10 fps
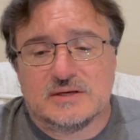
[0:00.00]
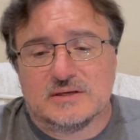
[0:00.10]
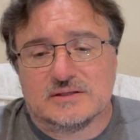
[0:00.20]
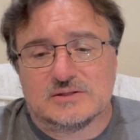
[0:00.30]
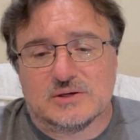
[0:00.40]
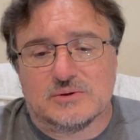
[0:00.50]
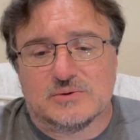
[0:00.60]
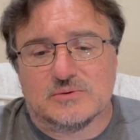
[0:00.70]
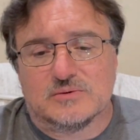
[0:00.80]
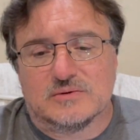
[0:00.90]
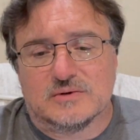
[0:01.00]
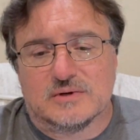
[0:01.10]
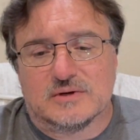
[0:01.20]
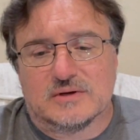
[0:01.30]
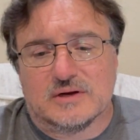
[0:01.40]
So
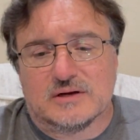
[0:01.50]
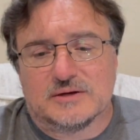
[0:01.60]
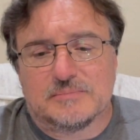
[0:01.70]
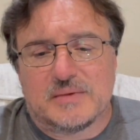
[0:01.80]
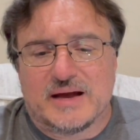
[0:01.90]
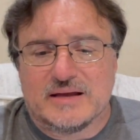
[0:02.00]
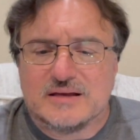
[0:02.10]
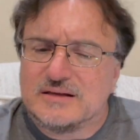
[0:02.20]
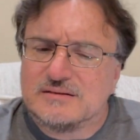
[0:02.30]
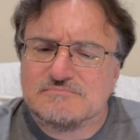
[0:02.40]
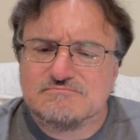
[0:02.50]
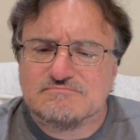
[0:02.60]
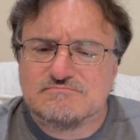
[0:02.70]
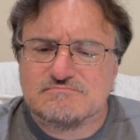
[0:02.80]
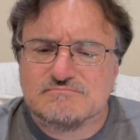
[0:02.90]
um, I
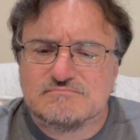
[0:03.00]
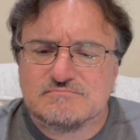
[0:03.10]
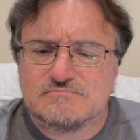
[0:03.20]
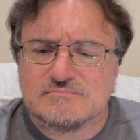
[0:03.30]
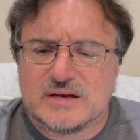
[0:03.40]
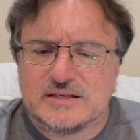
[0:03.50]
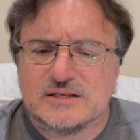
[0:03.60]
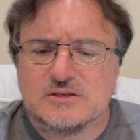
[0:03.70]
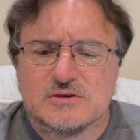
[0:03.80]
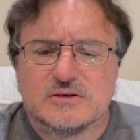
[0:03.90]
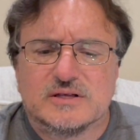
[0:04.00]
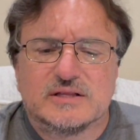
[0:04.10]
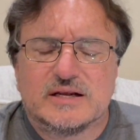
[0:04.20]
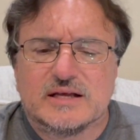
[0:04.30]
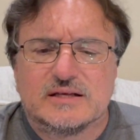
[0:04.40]
I did good, and
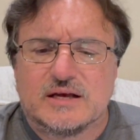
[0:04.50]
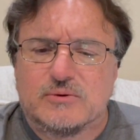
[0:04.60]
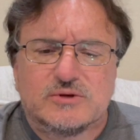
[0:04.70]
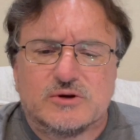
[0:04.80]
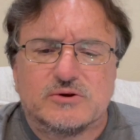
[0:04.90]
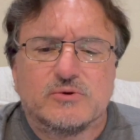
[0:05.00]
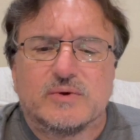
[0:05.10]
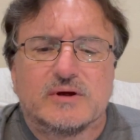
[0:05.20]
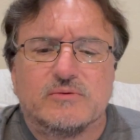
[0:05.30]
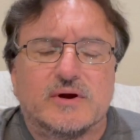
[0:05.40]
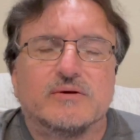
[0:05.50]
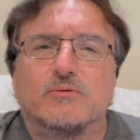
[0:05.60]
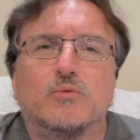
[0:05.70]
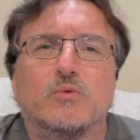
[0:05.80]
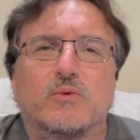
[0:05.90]
then I, I turned around right
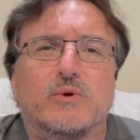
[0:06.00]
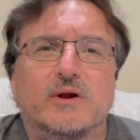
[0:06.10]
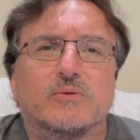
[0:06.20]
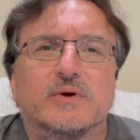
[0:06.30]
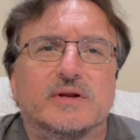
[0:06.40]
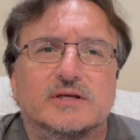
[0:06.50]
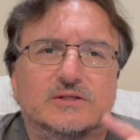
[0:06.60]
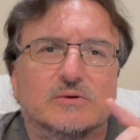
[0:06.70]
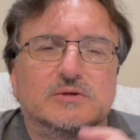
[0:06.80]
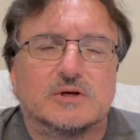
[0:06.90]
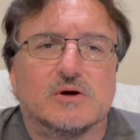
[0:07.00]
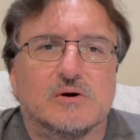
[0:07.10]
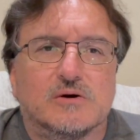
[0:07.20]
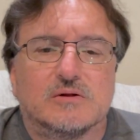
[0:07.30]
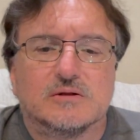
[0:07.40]
right away and I sold a
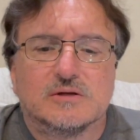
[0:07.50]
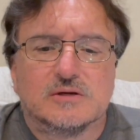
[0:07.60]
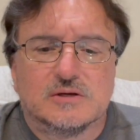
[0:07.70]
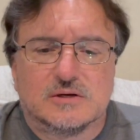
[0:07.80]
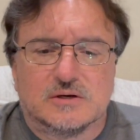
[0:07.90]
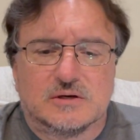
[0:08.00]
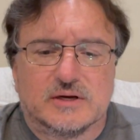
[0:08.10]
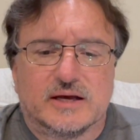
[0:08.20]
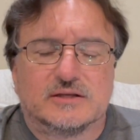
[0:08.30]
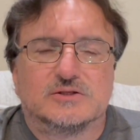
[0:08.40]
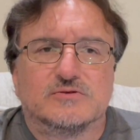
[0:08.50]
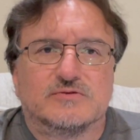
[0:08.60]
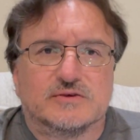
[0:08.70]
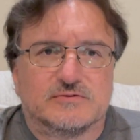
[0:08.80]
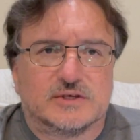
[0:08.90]
call at
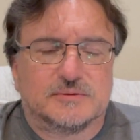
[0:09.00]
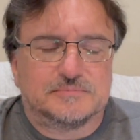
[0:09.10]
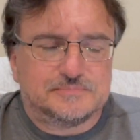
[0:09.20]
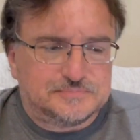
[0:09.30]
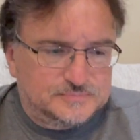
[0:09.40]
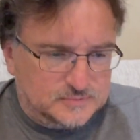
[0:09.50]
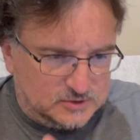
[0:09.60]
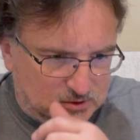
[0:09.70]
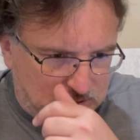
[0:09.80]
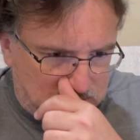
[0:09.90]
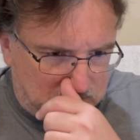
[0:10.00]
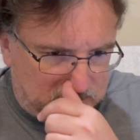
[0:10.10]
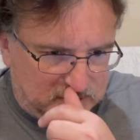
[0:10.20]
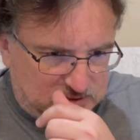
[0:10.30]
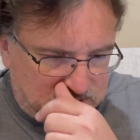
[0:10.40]
250. So
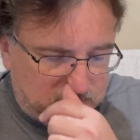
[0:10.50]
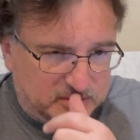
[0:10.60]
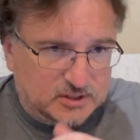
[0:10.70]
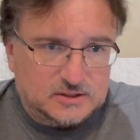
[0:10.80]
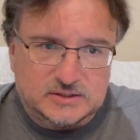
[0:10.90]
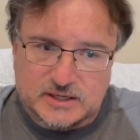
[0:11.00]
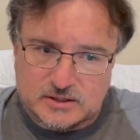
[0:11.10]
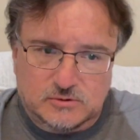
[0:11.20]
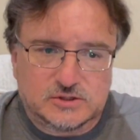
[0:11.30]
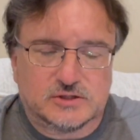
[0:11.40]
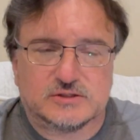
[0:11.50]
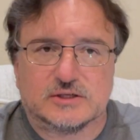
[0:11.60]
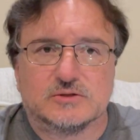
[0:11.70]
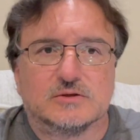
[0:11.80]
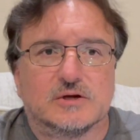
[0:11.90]
somebody could take those shares
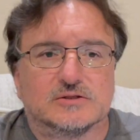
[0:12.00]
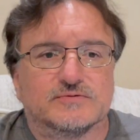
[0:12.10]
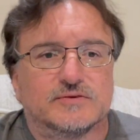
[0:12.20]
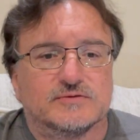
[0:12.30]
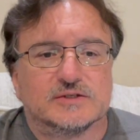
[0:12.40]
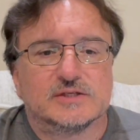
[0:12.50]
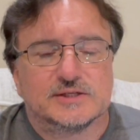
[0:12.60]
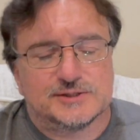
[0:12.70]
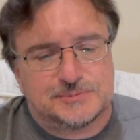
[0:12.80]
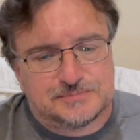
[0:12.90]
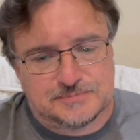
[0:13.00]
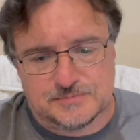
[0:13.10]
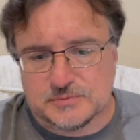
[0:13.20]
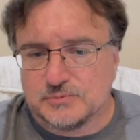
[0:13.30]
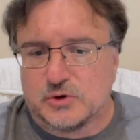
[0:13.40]
at $2.50.
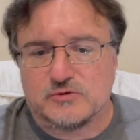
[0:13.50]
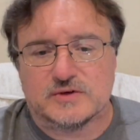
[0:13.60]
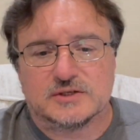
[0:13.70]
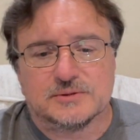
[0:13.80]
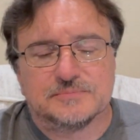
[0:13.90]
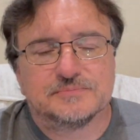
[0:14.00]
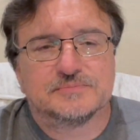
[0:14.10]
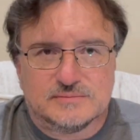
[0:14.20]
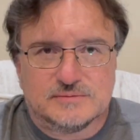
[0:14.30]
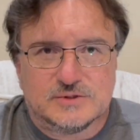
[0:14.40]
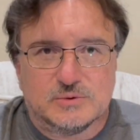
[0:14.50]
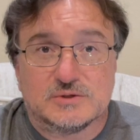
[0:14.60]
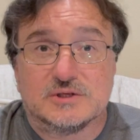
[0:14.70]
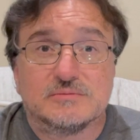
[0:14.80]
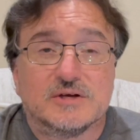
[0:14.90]
Perfect. Well,
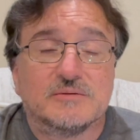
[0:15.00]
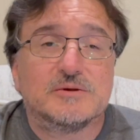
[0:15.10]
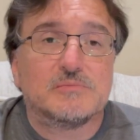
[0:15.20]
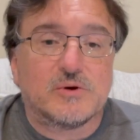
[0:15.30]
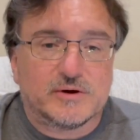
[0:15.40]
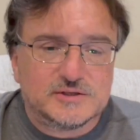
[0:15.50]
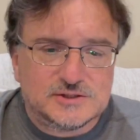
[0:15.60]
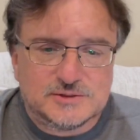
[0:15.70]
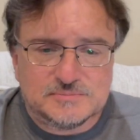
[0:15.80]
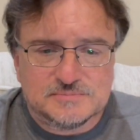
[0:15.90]
sometime in March,